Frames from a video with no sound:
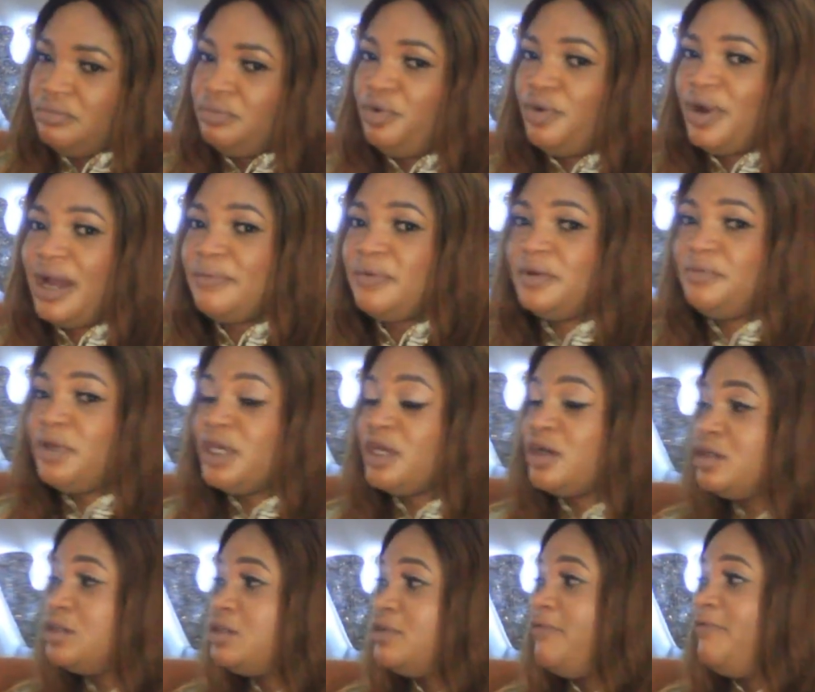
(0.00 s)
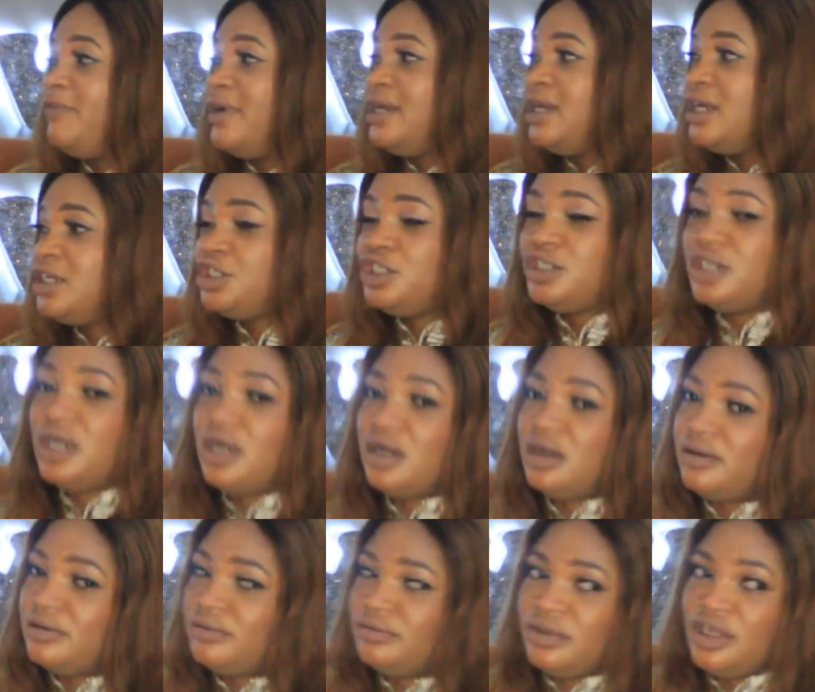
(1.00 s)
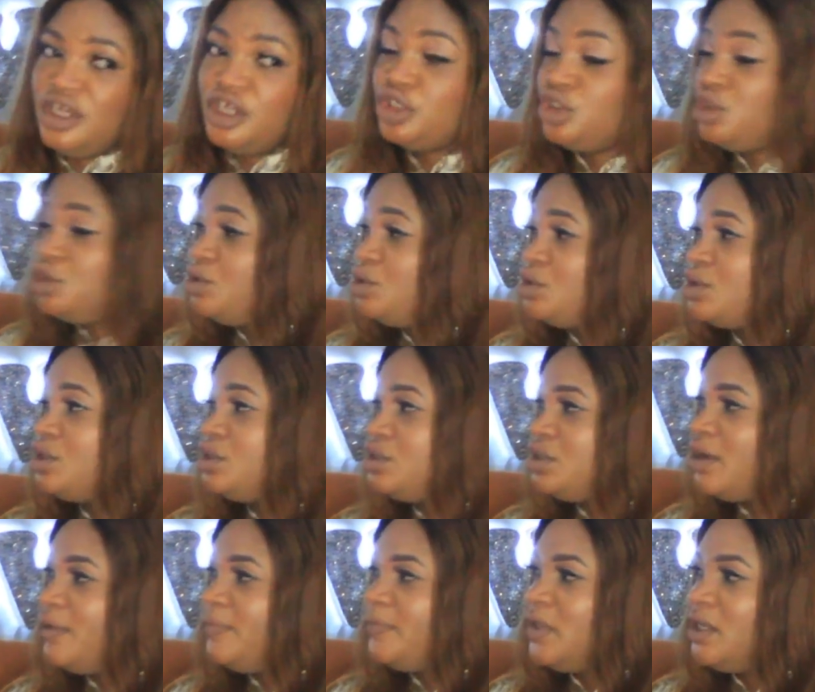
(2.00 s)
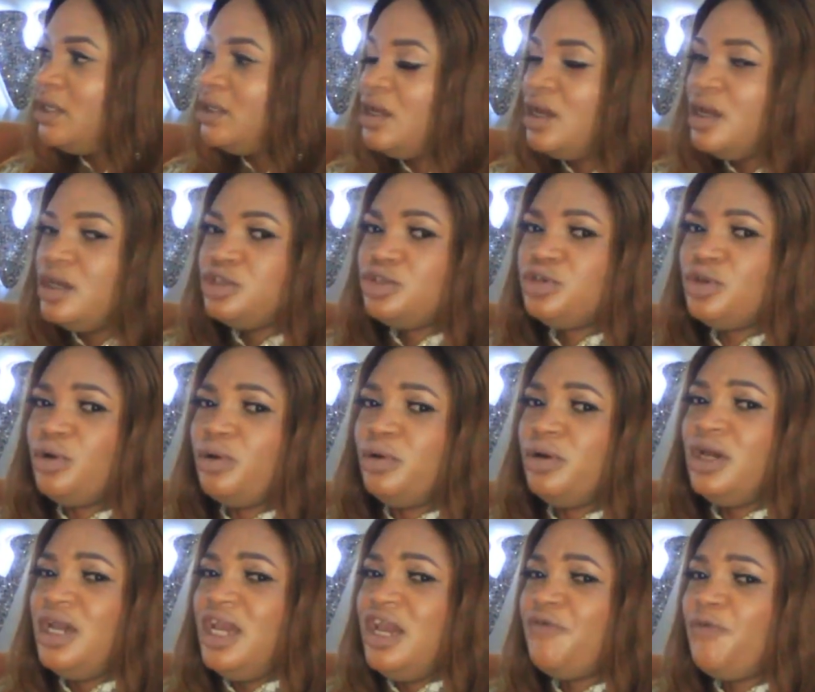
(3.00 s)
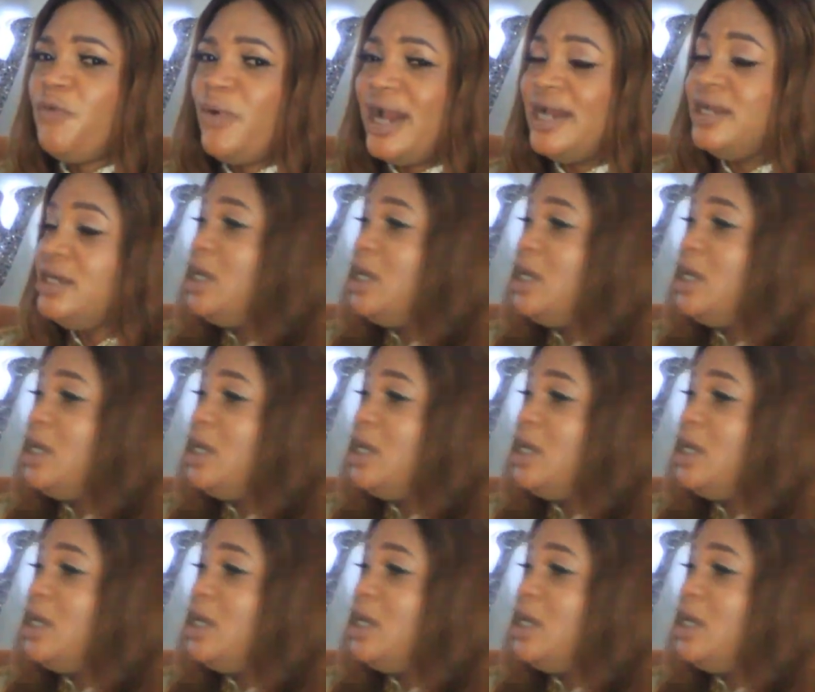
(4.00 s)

probably because of financial issues or something. So if we're